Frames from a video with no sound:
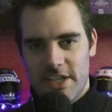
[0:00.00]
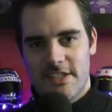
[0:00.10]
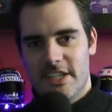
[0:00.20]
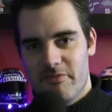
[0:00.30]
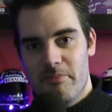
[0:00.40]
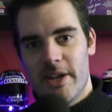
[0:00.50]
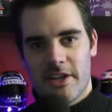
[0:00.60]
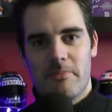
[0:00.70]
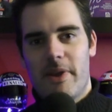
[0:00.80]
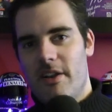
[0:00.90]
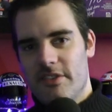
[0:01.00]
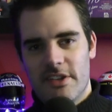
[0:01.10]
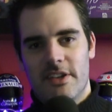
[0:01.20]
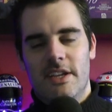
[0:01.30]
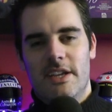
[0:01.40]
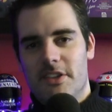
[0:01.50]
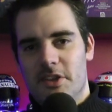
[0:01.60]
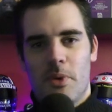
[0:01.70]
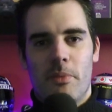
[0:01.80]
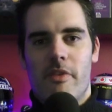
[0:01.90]
is an even better comparison than
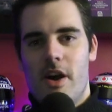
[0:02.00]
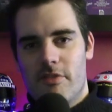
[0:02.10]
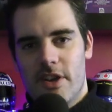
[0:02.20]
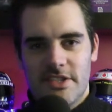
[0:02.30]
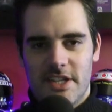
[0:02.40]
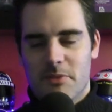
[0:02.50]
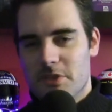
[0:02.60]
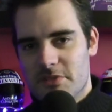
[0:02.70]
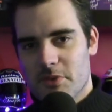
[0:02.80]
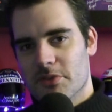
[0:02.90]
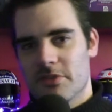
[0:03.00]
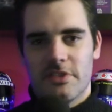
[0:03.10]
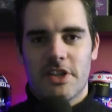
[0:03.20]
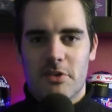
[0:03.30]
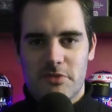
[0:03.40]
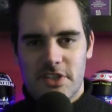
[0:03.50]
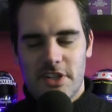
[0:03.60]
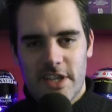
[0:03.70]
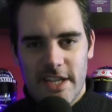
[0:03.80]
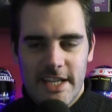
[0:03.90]
the one with iRacing, which is modelled on the old
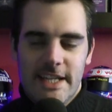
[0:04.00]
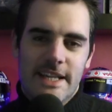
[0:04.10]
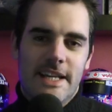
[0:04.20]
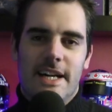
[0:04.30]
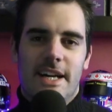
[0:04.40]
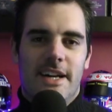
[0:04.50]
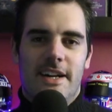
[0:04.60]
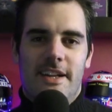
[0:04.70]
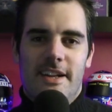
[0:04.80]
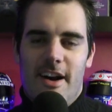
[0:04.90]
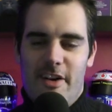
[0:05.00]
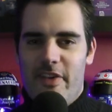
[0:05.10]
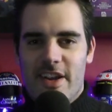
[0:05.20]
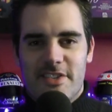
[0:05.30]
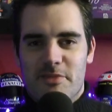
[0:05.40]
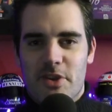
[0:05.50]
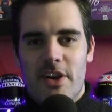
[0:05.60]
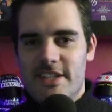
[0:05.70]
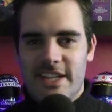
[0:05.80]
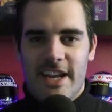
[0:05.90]
circuit. R Factor, I'm
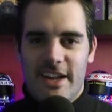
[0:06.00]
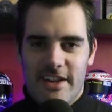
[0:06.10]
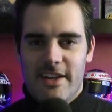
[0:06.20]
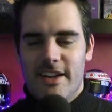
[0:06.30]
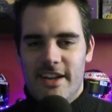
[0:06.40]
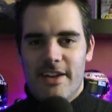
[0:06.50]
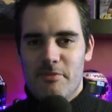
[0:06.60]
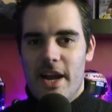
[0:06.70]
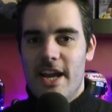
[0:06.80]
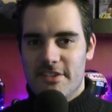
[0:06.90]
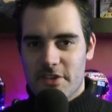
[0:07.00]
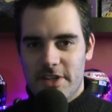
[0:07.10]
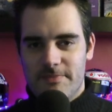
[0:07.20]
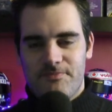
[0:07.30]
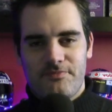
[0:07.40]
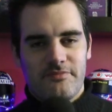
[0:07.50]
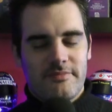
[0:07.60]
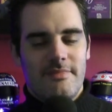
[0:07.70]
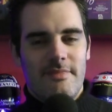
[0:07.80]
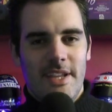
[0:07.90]
dying to get my hands on it
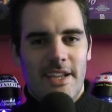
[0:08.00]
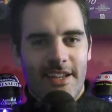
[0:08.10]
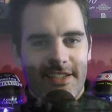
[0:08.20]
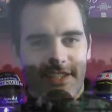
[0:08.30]
and